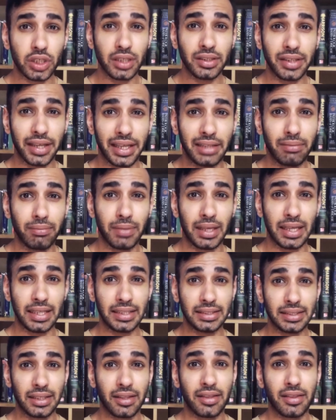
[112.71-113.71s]
It means
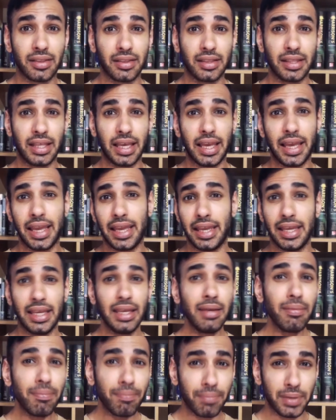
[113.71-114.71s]
they
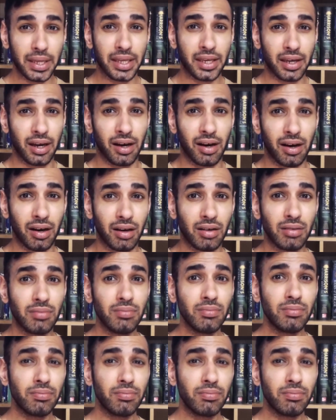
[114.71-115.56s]
become